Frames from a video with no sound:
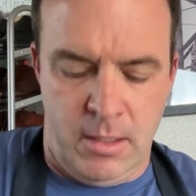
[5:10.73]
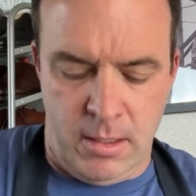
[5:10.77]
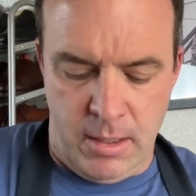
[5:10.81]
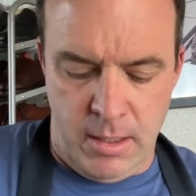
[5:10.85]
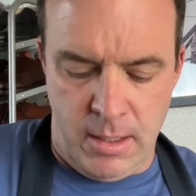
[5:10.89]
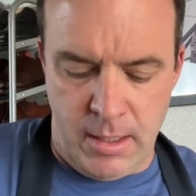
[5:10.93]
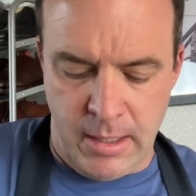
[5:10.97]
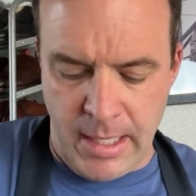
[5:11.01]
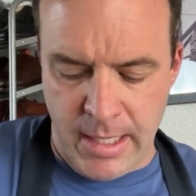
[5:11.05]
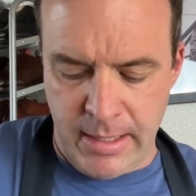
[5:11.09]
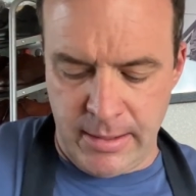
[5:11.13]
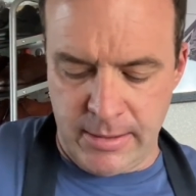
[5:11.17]

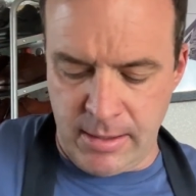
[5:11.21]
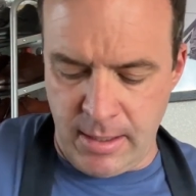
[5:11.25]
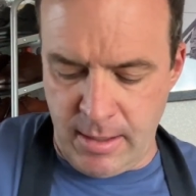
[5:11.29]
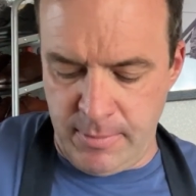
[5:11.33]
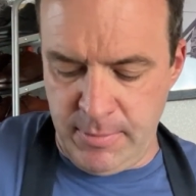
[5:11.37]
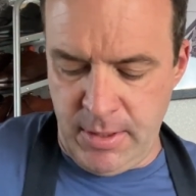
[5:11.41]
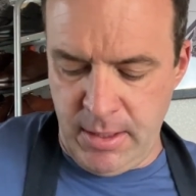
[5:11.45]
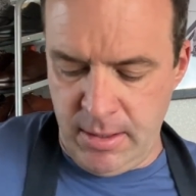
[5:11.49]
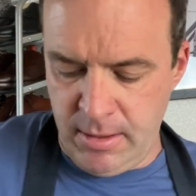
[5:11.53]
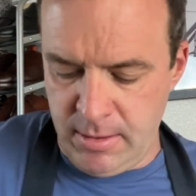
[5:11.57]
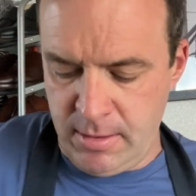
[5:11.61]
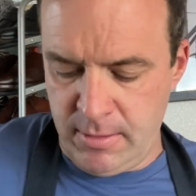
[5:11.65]
You guys, I
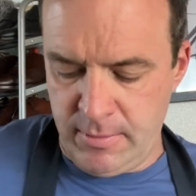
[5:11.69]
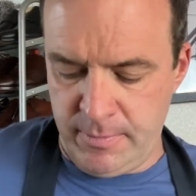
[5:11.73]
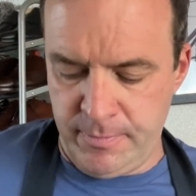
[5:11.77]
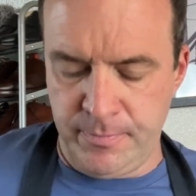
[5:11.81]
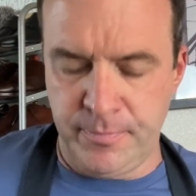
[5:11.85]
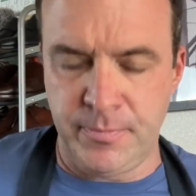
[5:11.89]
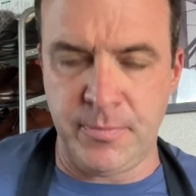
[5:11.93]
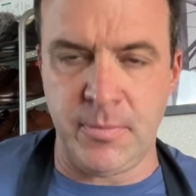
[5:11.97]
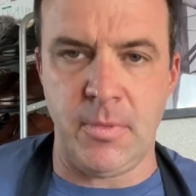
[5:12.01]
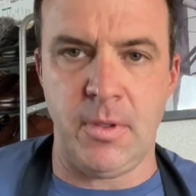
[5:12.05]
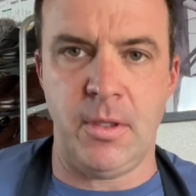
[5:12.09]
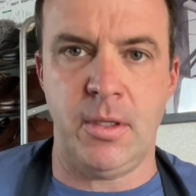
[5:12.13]
mean,
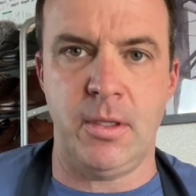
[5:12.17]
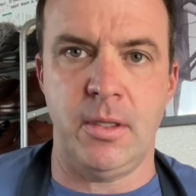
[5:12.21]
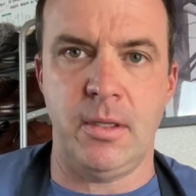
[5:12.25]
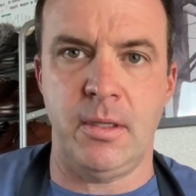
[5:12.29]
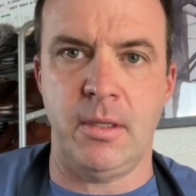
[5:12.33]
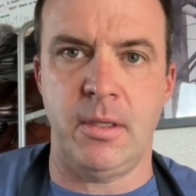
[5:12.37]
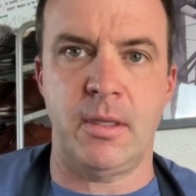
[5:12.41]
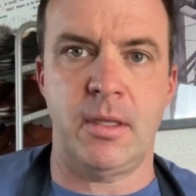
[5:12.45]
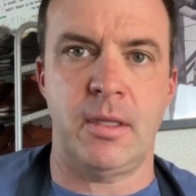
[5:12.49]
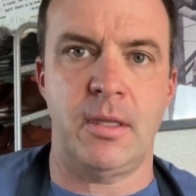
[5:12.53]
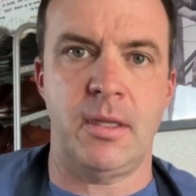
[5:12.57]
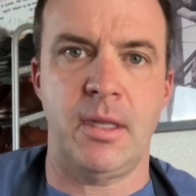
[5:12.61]

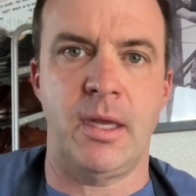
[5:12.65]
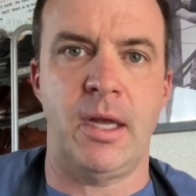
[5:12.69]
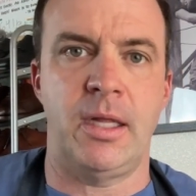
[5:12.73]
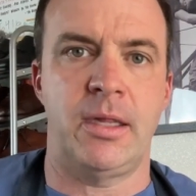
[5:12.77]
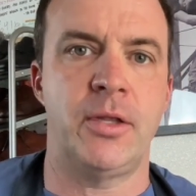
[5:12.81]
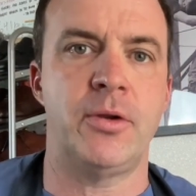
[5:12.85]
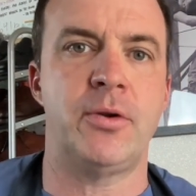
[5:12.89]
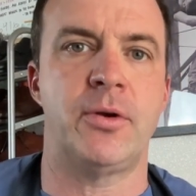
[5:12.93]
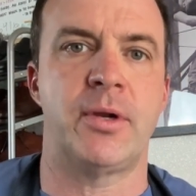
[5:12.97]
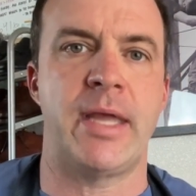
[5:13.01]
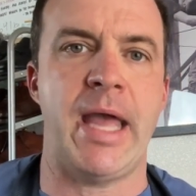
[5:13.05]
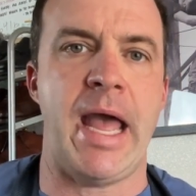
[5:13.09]
a
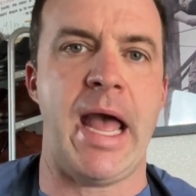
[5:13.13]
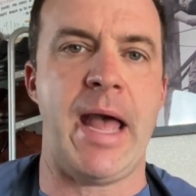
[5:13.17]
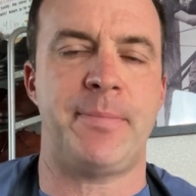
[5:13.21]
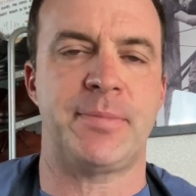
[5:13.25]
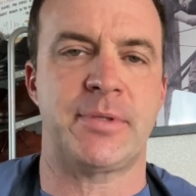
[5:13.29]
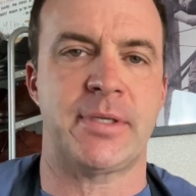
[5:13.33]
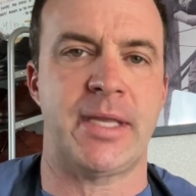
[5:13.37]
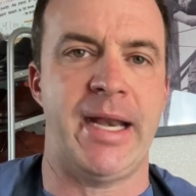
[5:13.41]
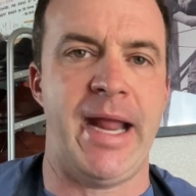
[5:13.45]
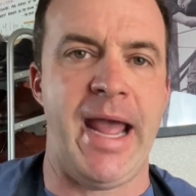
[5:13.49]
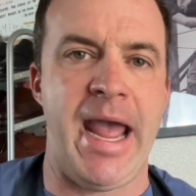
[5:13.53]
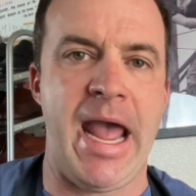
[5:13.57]
little
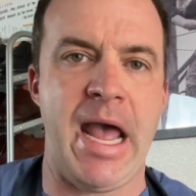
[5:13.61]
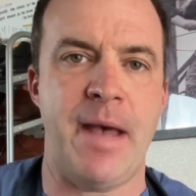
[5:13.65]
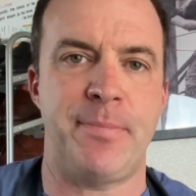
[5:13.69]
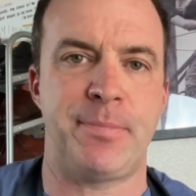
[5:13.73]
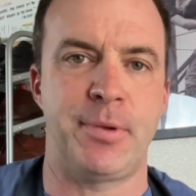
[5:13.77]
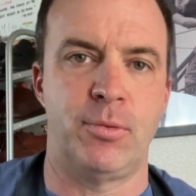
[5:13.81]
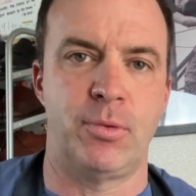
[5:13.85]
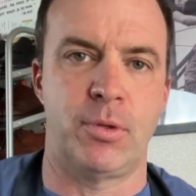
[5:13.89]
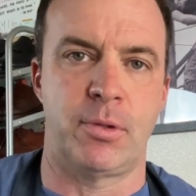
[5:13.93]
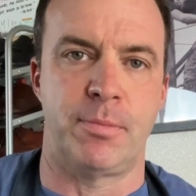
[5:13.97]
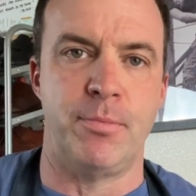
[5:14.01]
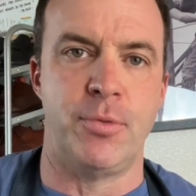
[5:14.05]
gap's going to
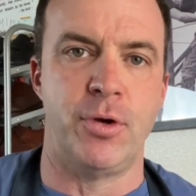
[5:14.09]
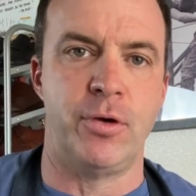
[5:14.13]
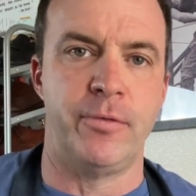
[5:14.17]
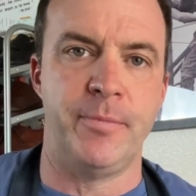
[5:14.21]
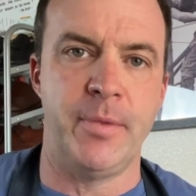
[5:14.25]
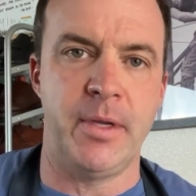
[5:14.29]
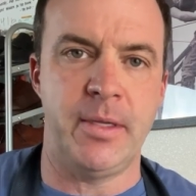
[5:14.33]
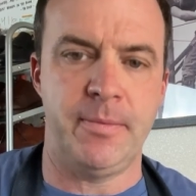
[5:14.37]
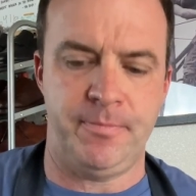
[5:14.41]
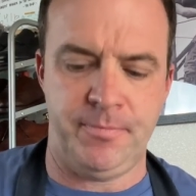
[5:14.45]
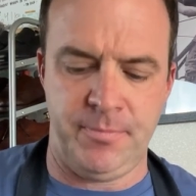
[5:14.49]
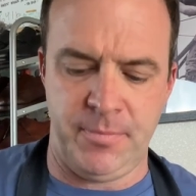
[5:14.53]
happen with
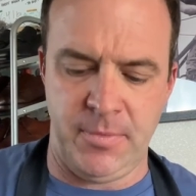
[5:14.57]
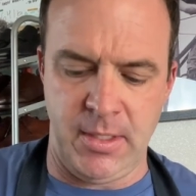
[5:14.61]
movement.